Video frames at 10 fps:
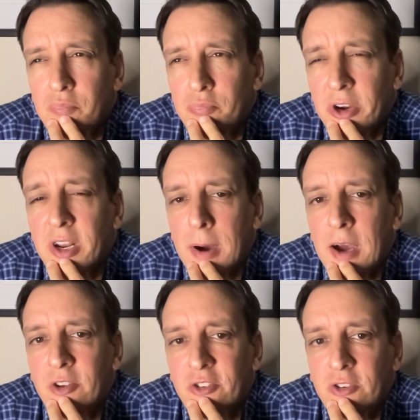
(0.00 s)
Pretty
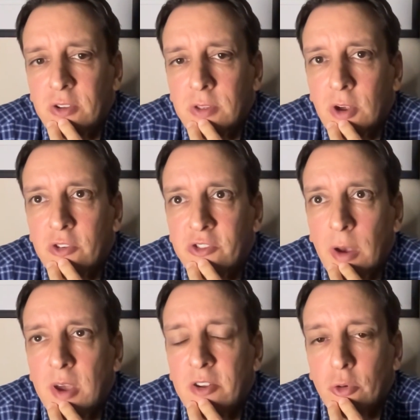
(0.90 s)
much. There's
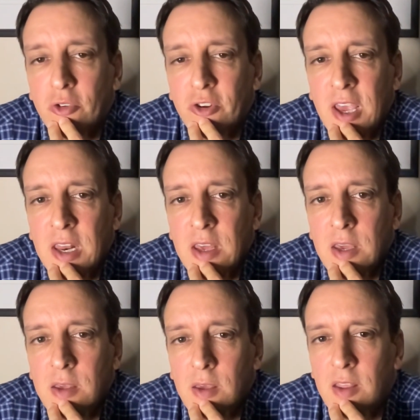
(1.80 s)
some
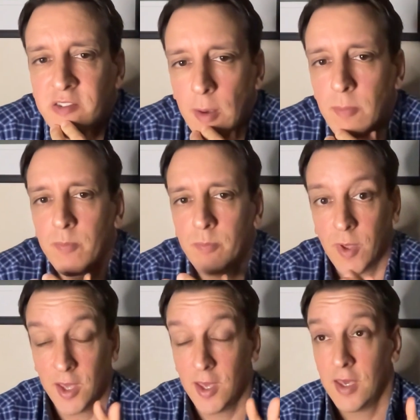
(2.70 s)
heterogeneity. In some
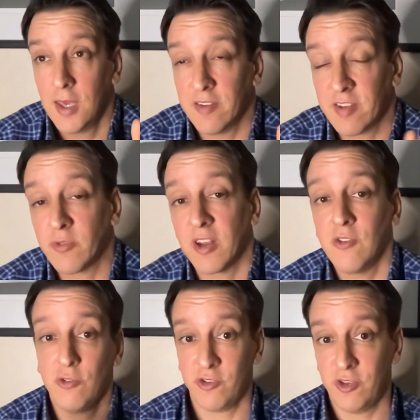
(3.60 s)
studies
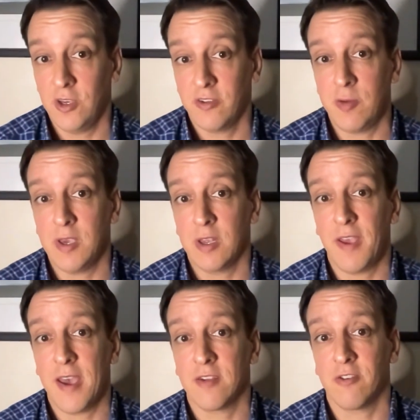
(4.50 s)
you see a seeming
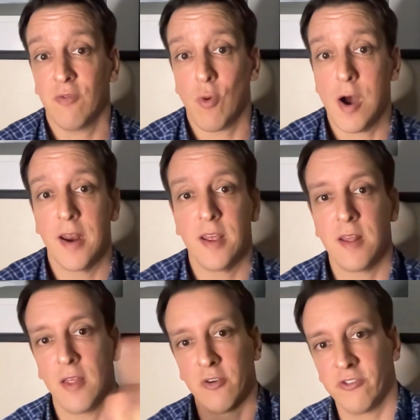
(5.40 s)
advantage of one, in
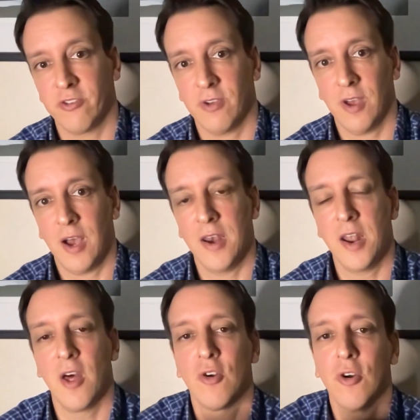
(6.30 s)
others
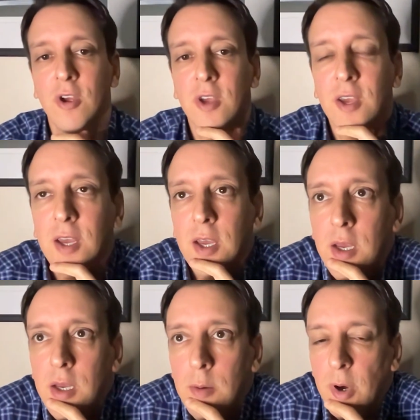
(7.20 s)
another,
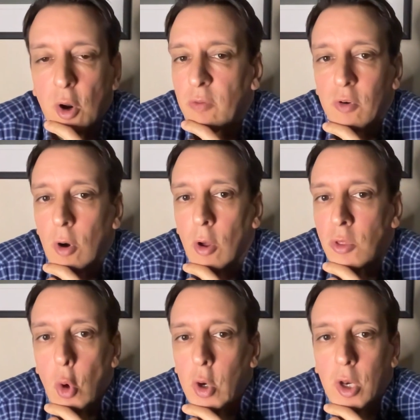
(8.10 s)
but overall
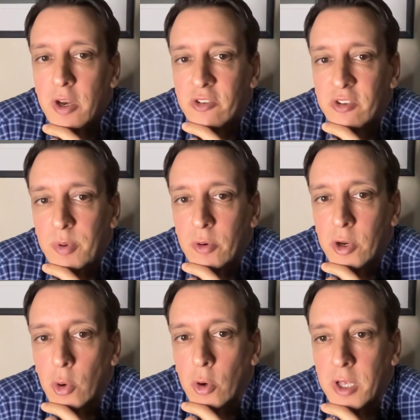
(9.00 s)
no clear
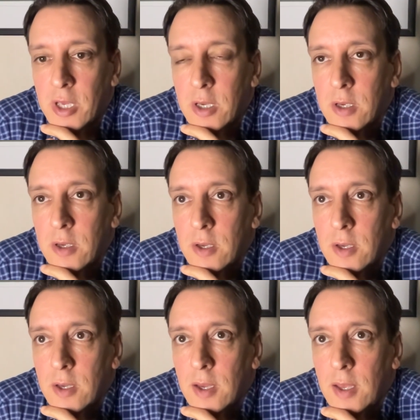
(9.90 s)
superiority.
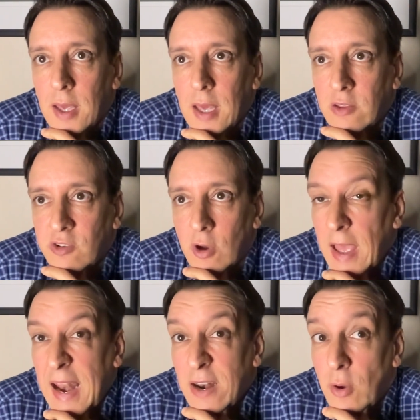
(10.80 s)
And
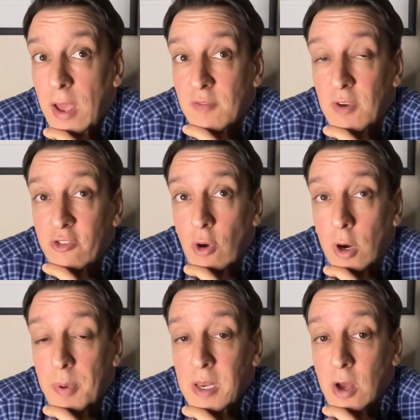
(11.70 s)
I don't have a very strong
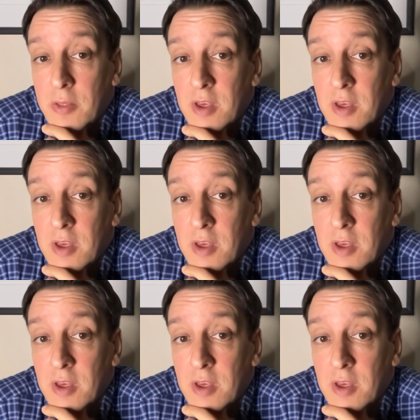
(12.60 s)
opinion on